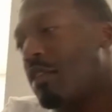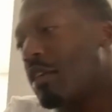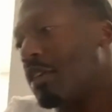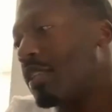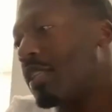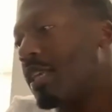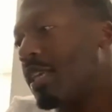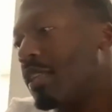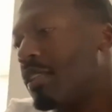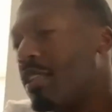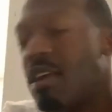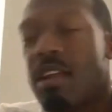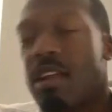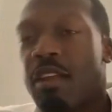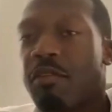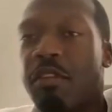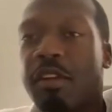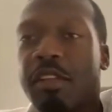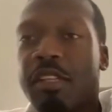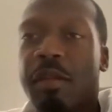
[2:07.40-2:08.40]
First thing I'm
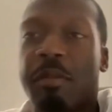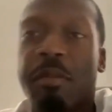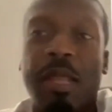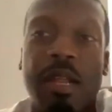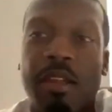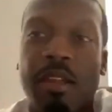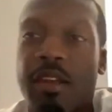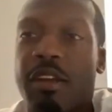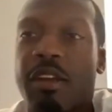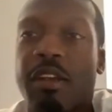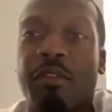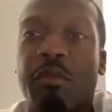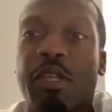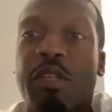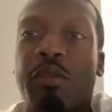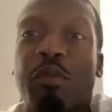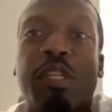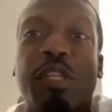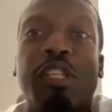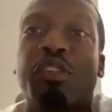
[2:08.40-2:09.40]
like, all right,
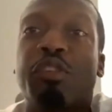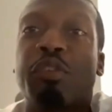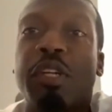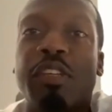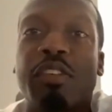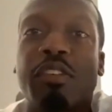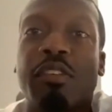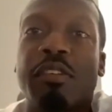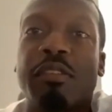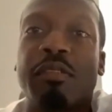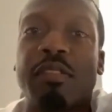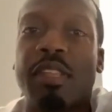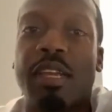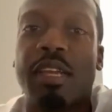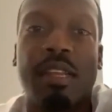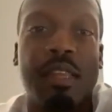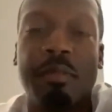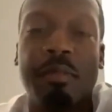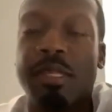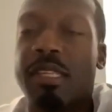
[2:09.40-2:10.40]
what's the transcript? Like,
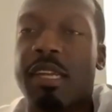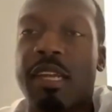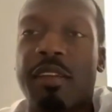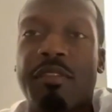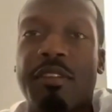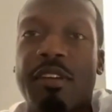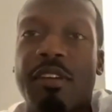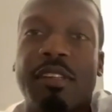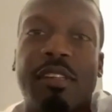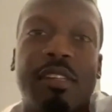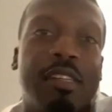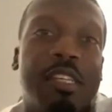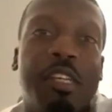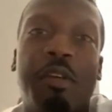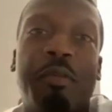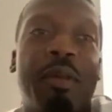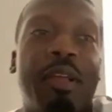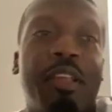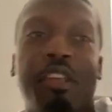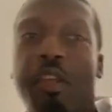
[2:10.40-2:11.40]
let me see that first. Because it
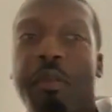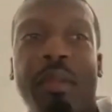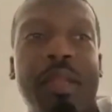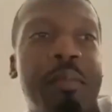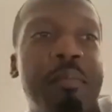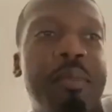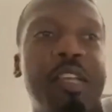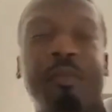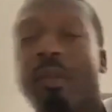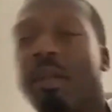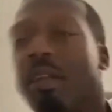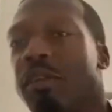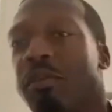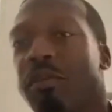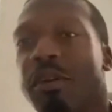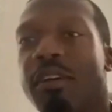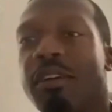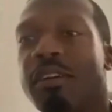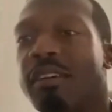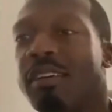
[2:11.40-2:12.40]
don't matter. You could be the best player in
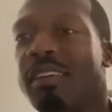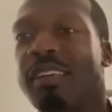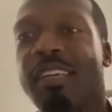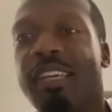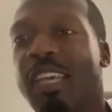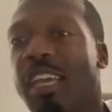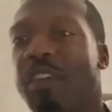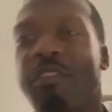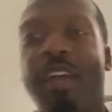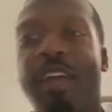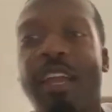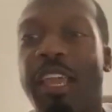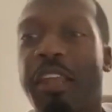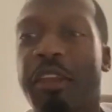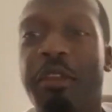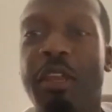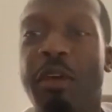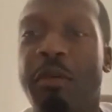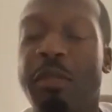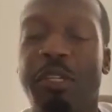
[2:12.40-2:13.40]
the world. If I can't
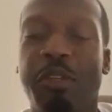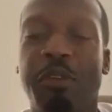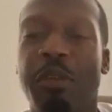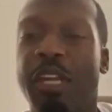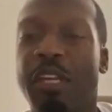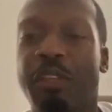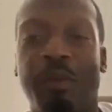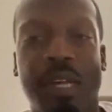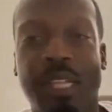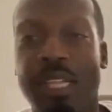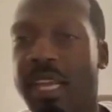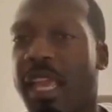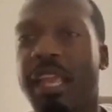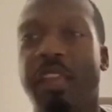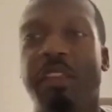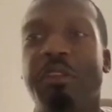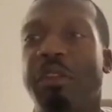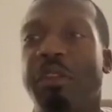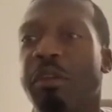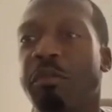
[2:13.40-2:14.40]
do nothing with your grades wise, I
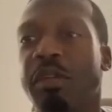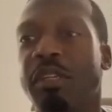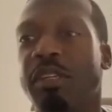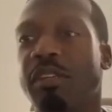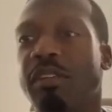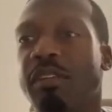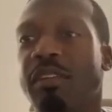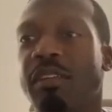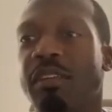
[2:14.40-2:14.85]
can't do nothing with you.